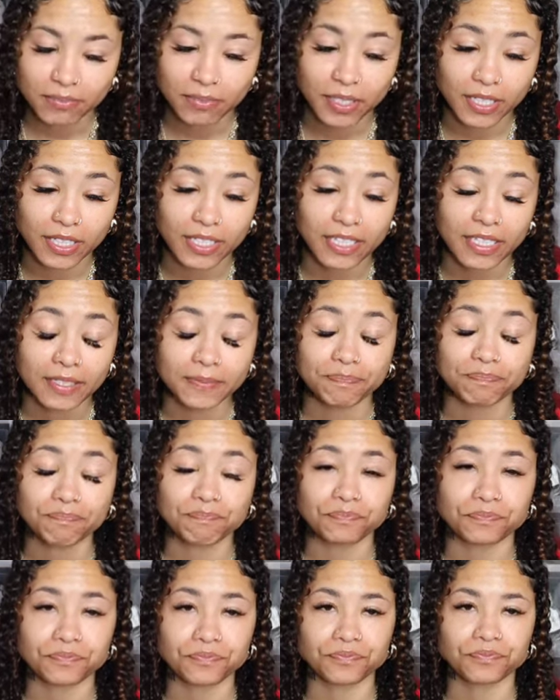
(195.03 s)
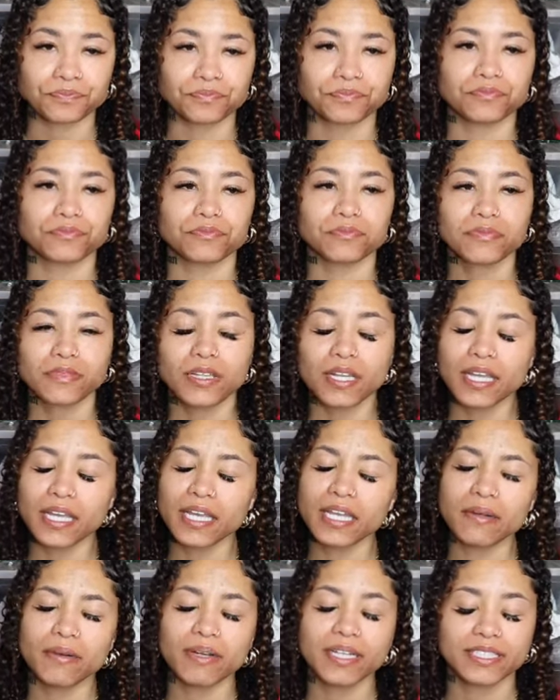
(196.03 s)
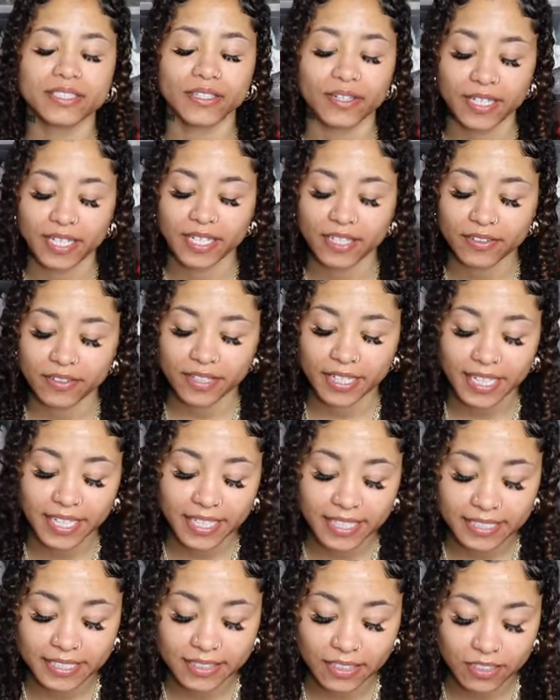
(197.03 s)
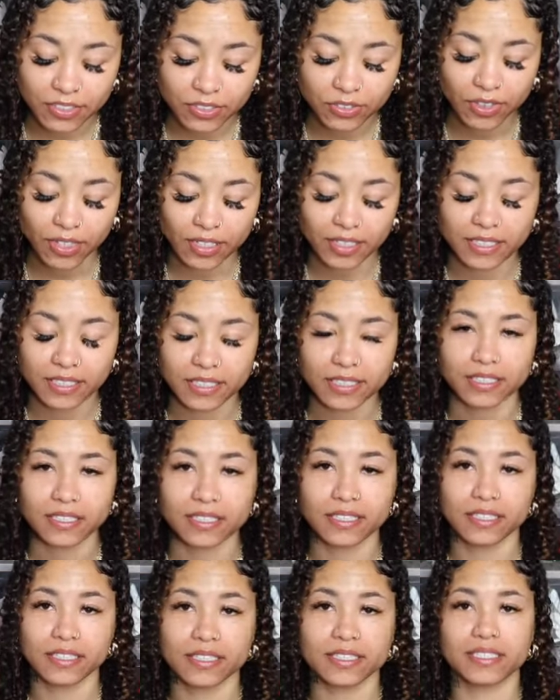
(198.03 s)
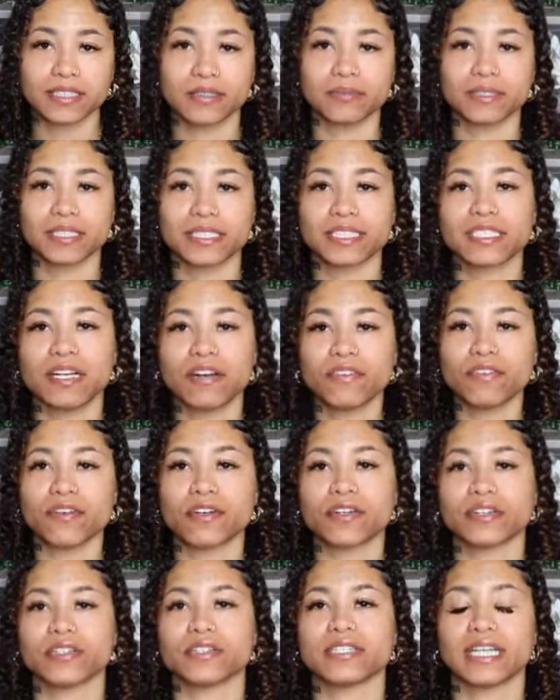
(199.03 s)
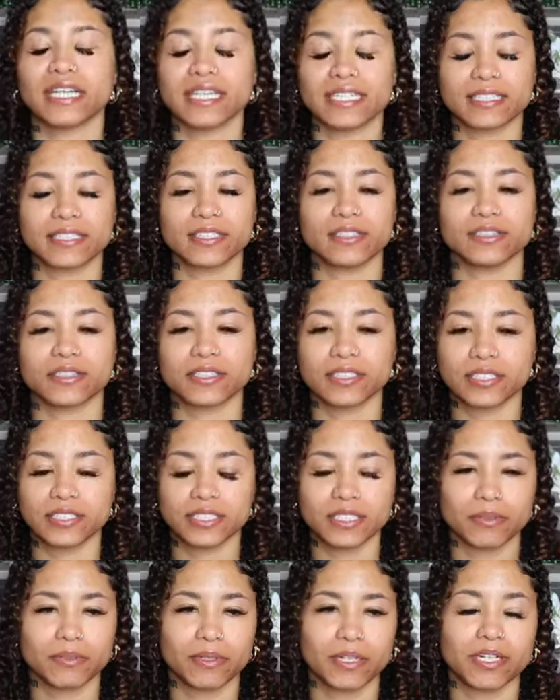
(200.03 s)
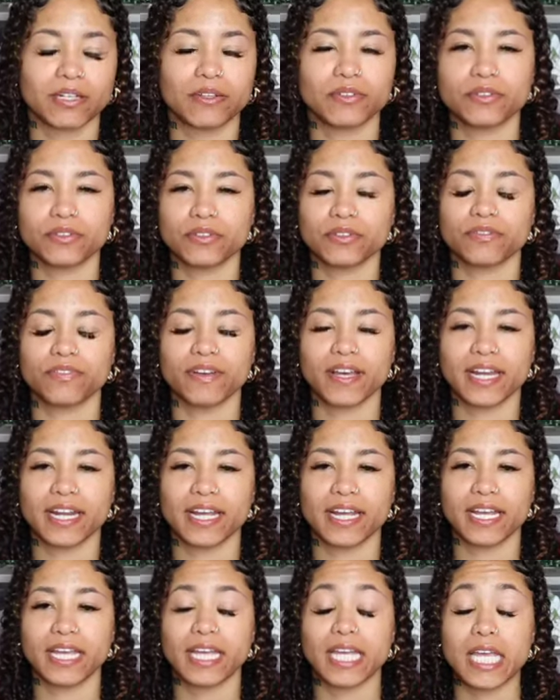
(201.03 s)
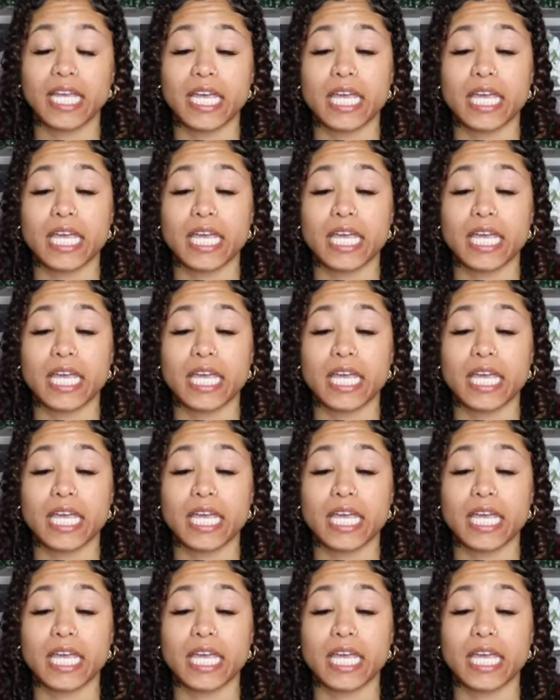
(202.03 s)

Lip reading: But anyway, so they get her naked, start drawing the stuff on her, like, you know, to see where they're going to do the fat at.